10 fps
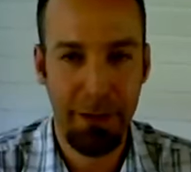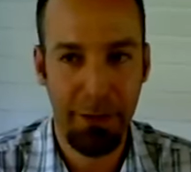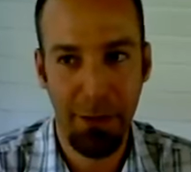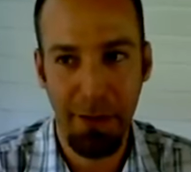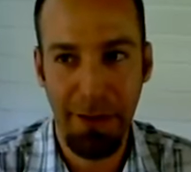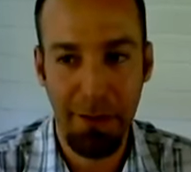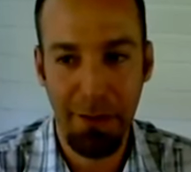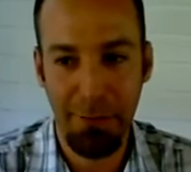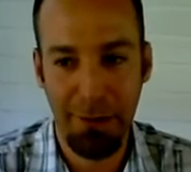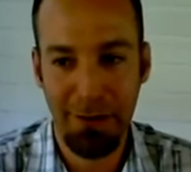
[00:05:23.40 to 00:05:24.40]
I don't know why that would
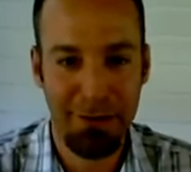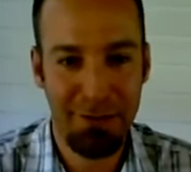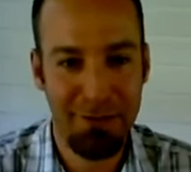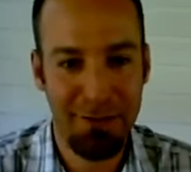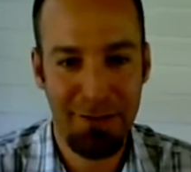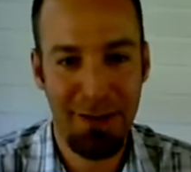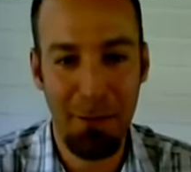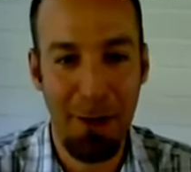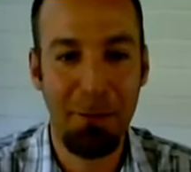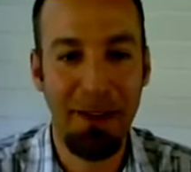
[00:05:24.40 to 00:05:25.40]
ever come up,